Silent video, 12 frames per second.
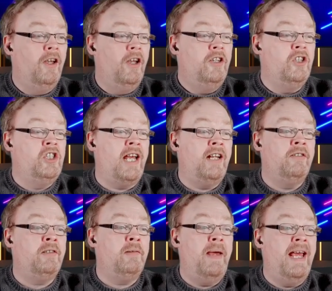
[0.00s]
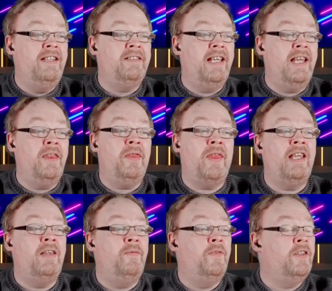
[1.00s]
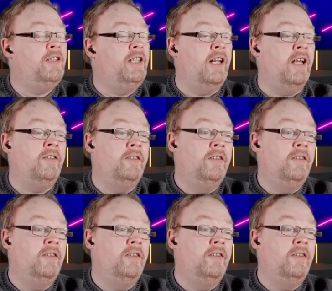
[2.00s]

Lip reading: Your channel's amazing. Thank you for,